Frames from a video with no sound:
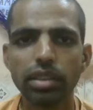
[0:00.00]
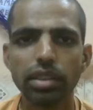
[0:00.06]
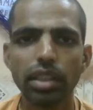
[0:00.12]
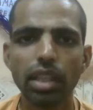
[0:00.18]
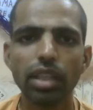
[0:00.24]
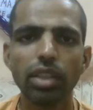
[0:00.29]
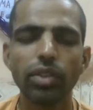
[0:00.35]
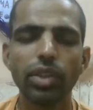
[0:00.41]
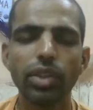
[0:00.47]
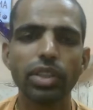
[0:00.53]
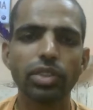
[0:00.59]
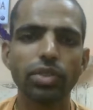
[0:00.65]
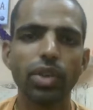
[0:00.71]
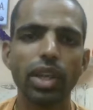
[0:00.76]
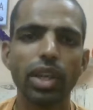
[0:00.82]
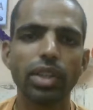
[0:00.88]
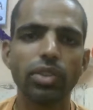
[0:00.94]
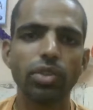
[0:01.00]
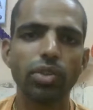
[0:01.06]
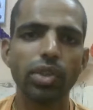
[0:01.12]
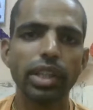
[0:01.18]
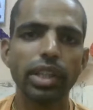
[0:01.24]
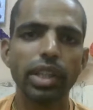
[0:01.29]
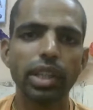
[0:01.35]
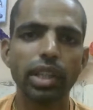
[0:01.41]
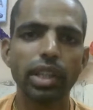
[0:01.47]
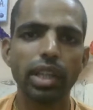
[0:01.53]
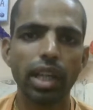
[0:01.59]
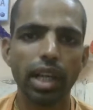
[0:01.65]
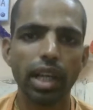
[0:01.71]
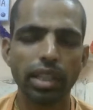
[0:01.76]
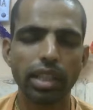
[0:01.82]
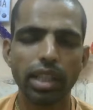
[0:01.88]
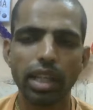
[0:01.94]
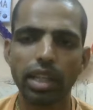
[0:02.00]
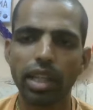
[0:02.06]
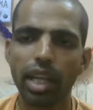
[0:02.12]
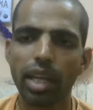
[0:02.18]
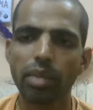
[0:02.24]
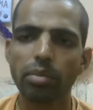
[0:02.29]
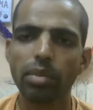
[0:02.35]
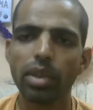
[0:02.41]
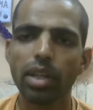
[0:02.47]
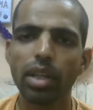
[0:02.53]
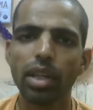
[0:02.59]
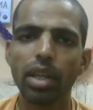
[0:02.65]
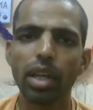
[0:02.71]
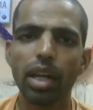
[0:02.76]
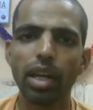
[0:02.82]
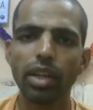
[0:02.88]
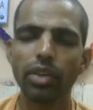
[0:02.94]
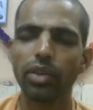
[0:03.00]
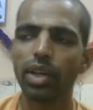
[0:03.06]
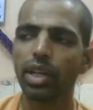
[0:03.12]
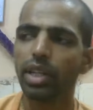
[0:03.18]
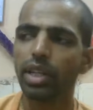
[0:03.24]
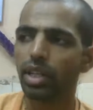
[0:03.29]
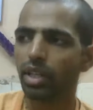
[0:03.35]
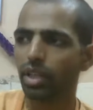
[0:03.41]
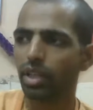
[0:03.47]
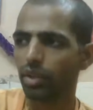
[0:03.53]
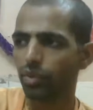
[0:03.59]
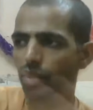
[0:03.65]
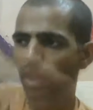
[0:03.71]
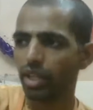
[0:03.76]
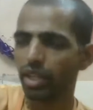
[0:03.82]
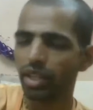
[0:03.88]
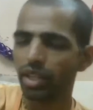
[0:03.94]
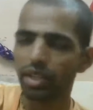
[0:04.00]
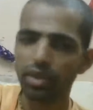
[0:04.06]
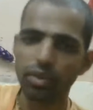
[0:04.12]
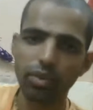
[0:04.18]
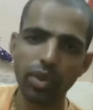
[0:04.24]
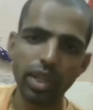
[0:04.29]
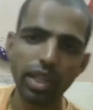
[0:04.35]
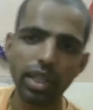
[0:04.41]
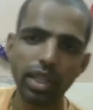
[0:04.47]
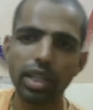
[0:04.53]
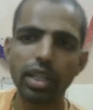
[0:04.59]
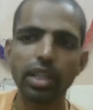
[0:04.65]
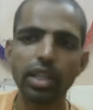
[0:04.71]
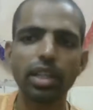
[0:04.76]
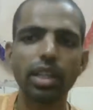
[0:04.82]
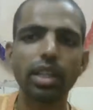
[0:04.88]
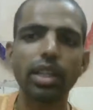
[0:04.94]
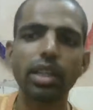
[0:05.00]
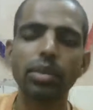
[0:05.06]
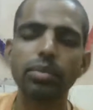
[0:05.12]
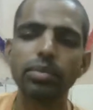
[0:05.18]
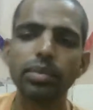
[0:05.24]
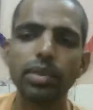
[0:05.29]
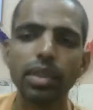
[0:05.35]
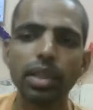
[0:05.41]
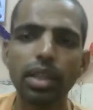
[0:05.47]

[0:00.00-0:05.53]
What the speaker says: Nandavans was ruling at that time, and it was a very, very great kingdom.